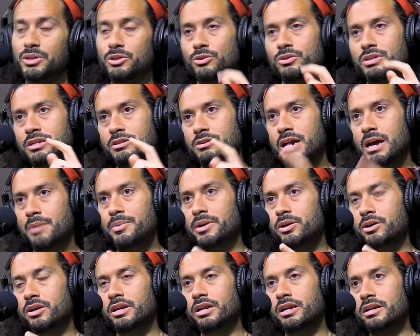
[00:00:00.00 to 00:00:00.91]
But so, those are
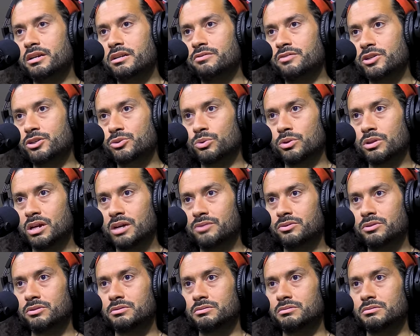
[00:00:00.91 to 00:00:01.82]
happening on an individual
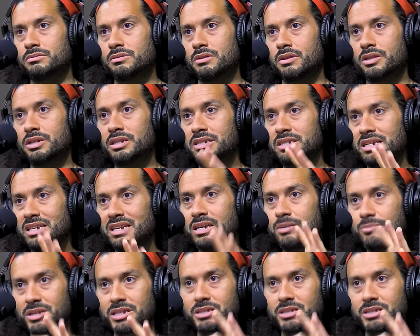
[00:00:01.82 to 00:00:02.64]
level. The team